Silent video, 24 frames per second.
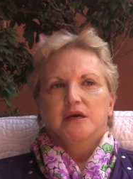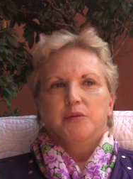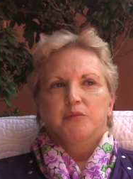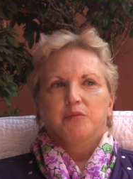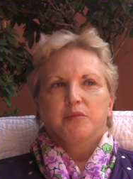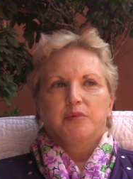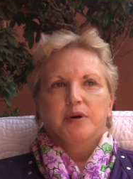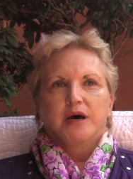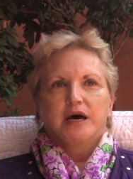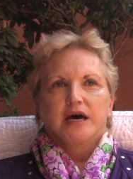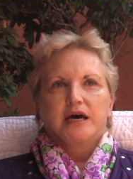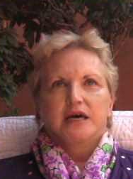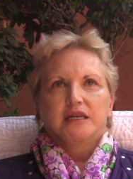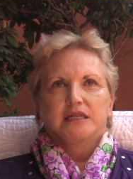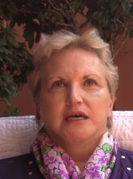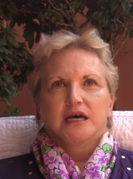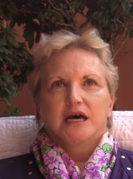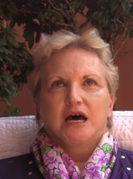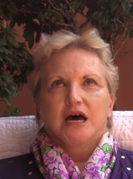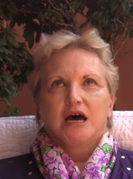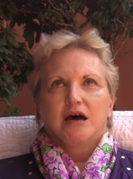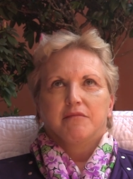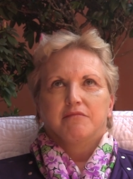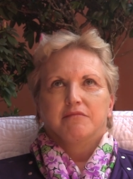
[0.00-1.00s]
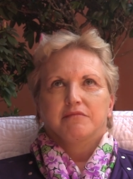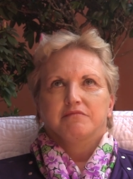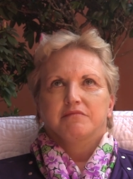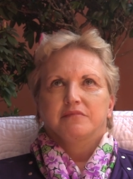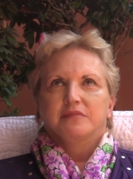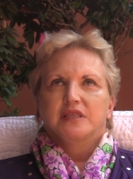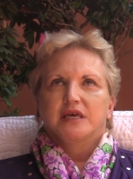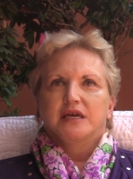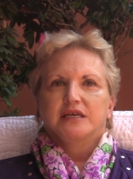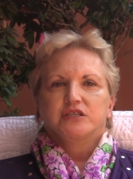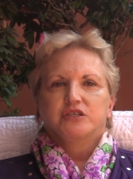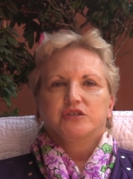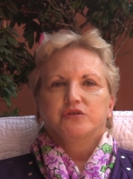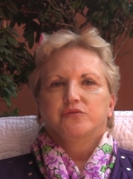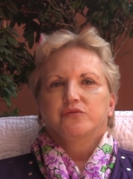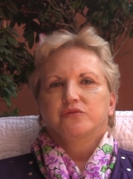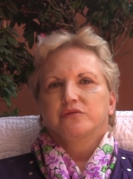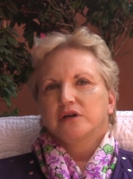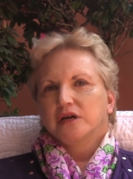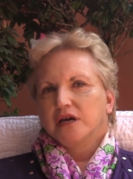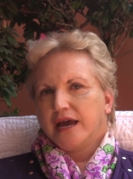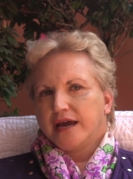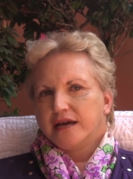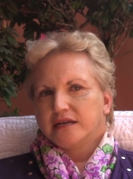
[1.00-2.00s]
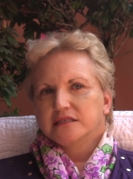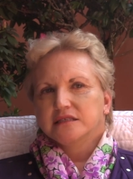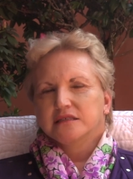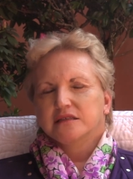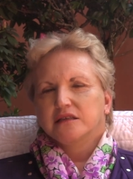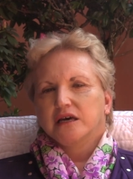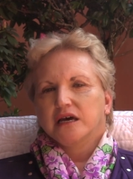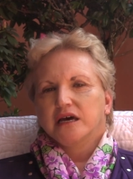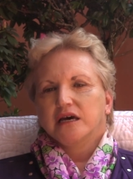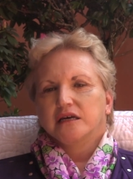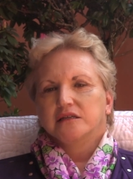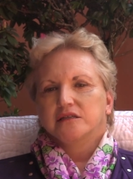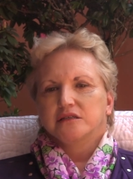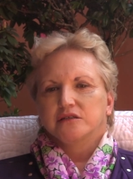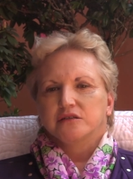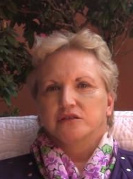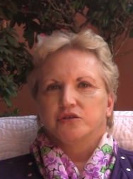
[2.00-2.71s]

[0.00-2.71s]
but um, they do ask that